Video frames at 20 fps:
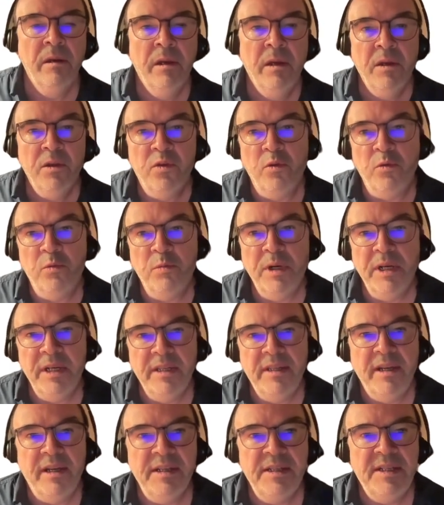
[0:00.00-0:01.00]
So where
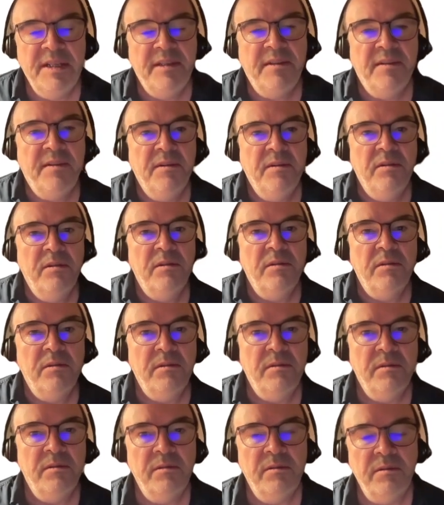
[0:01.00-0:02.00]
does it
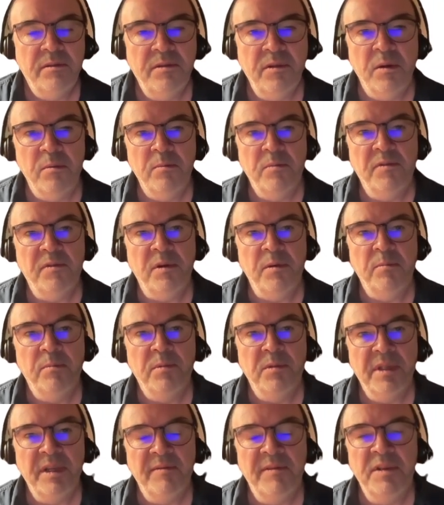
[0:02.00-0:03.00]
come
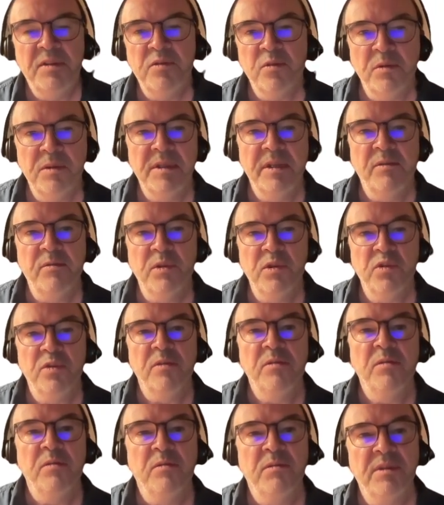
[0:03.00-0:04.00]
from, Navier-Stokes
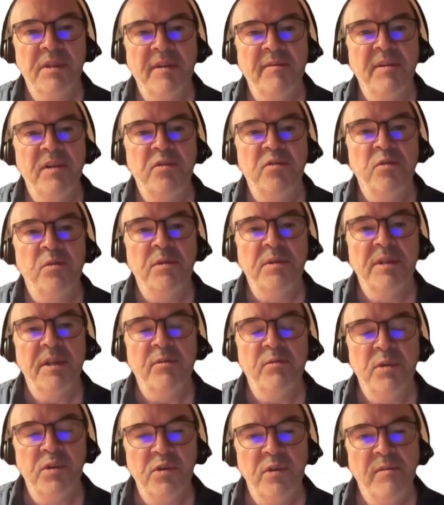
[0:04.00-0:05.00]
equation? Navier-Stokes
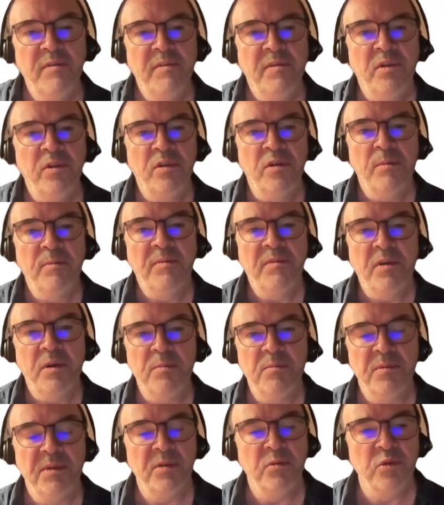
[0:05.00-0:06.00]
equation come
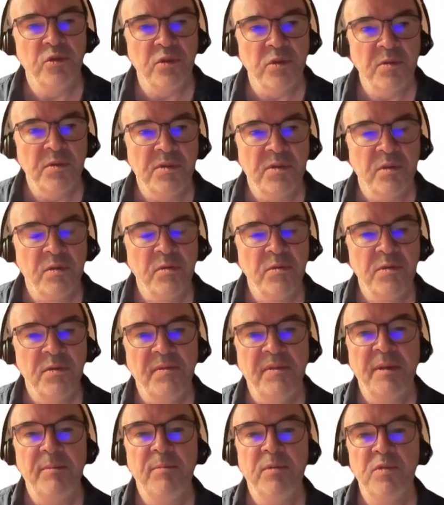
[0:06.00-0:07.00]
from Newton's law, the
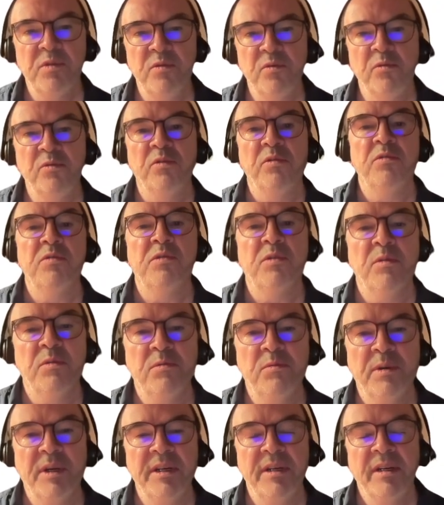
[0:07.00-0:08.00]
famous Newton's law,
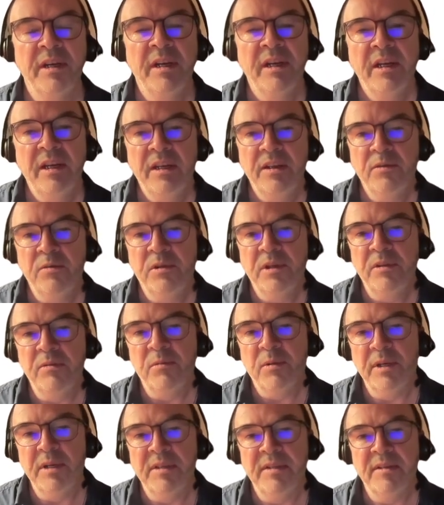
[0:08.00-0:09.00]
where you
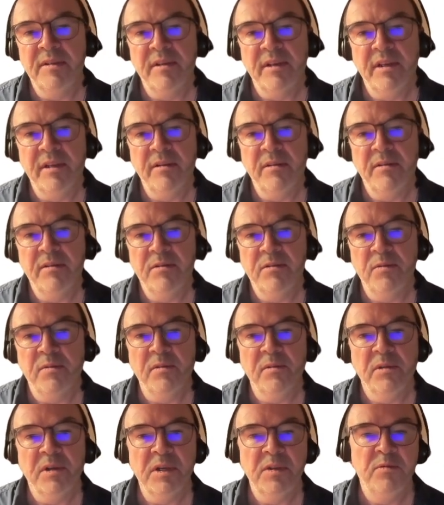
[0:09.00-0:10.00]
can write
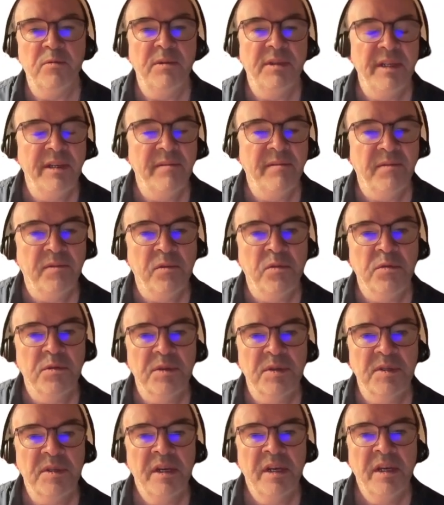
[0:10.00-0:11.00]
the resulting
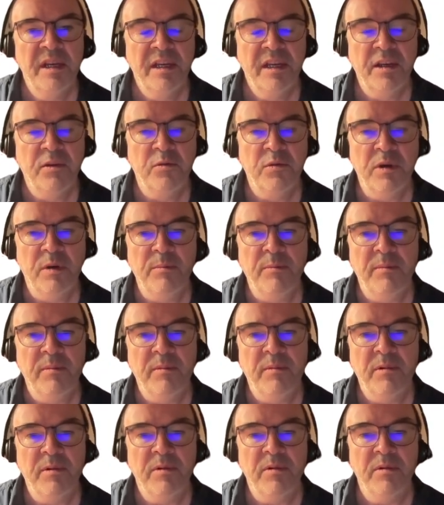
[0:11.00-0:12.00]
force equal
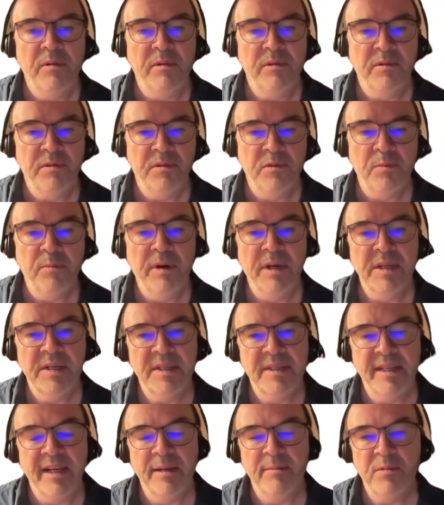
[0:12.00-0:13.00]
the
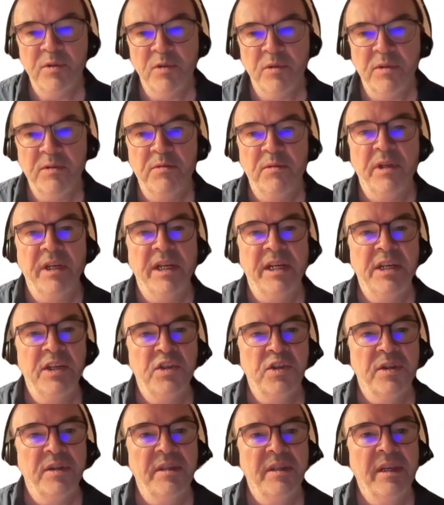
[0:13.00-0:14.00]
mass times the
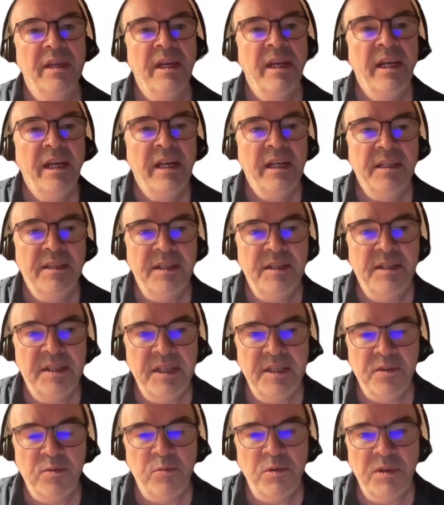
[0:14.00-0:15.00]
acceleration.
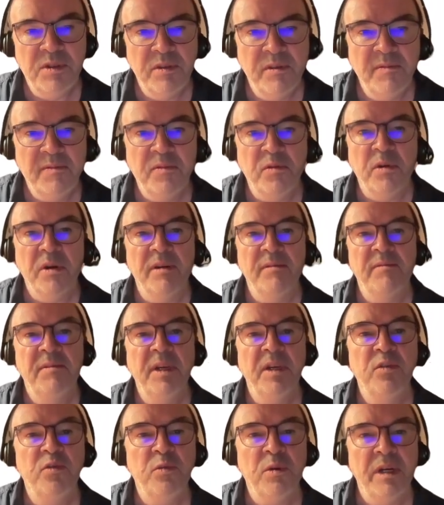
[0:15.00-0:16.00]
This is written for a
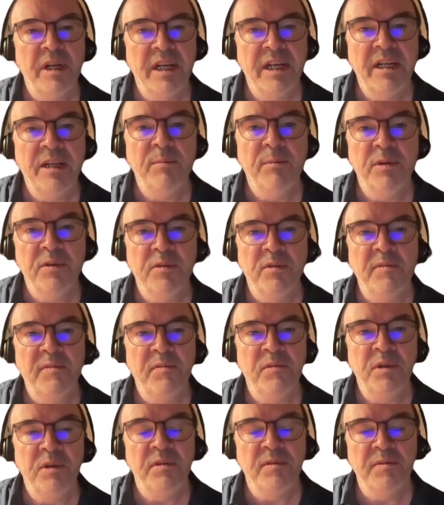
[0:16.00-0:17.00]
virtual element of
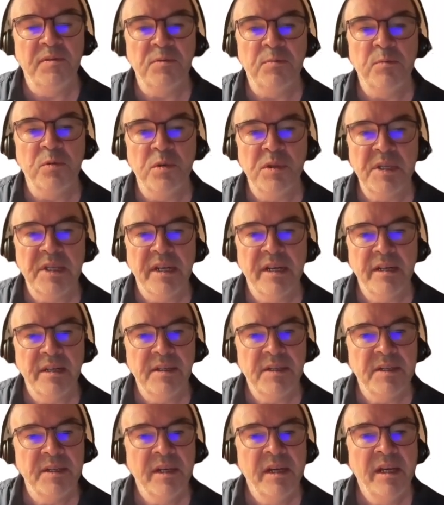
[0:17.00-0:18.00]
fluid of small
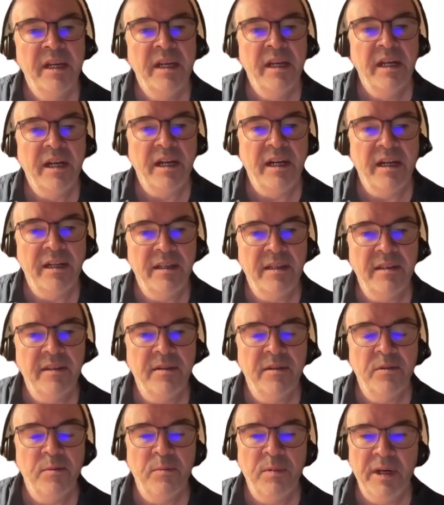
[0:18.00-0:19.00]
size, and
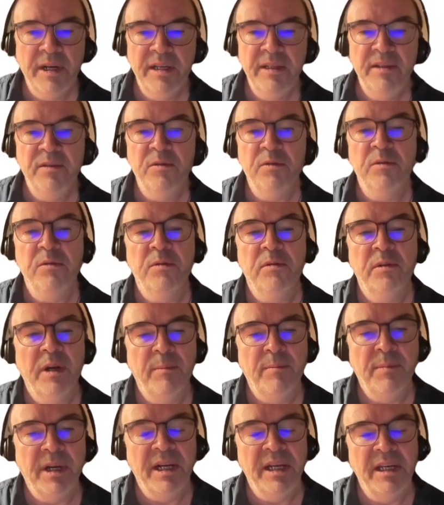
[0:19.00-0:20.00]
by
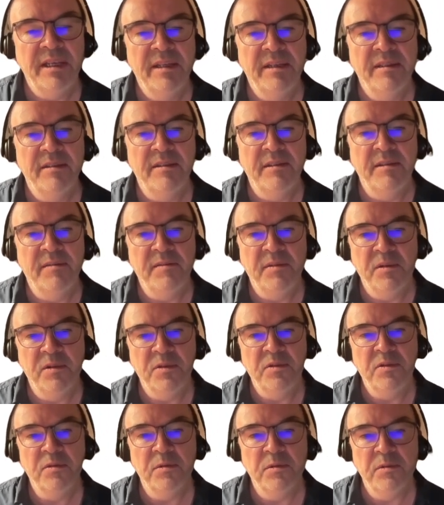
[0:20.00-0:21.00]
applying
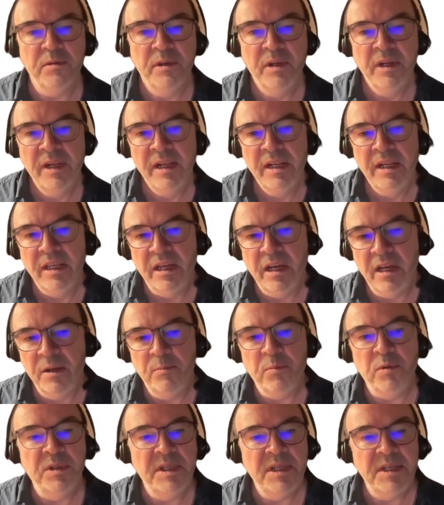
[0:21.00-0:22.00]
different
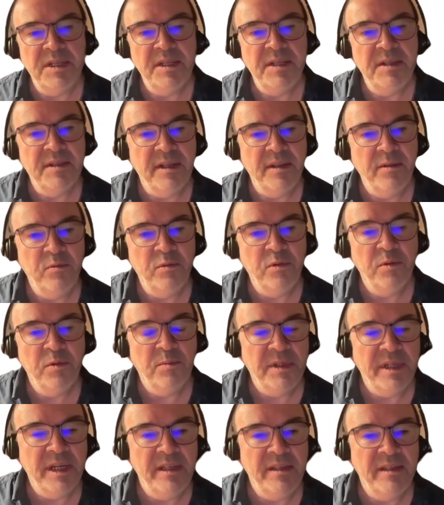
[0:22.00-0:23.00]
hypotheses, and we
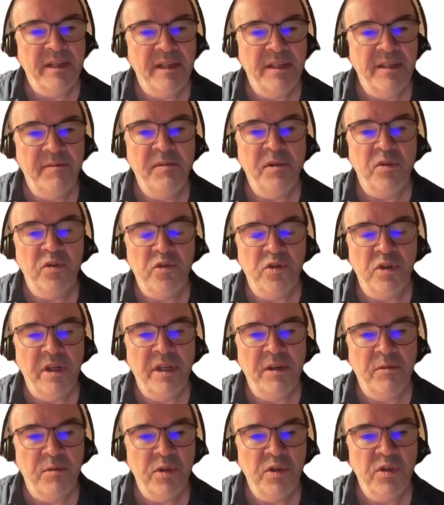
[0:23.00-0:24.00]
obtain a
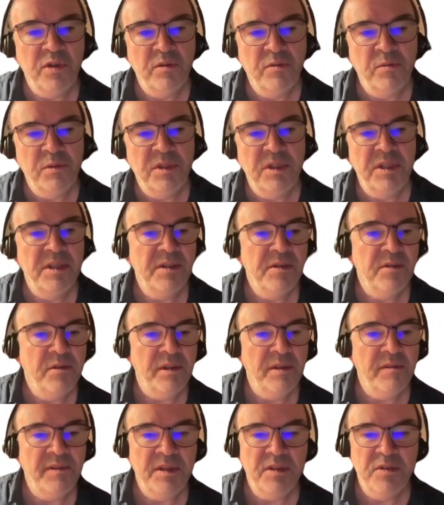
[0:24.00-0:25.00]
differential equation, which is the
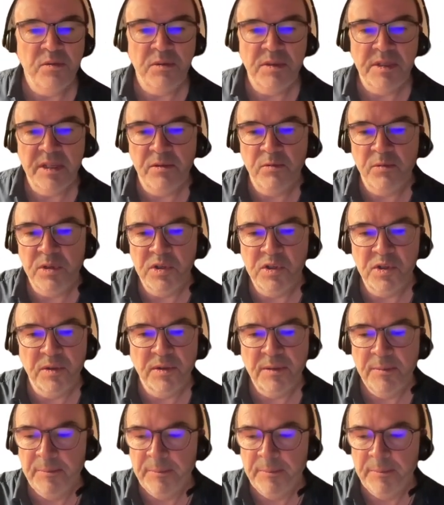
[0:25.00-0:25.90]
Navier-Stokes equation.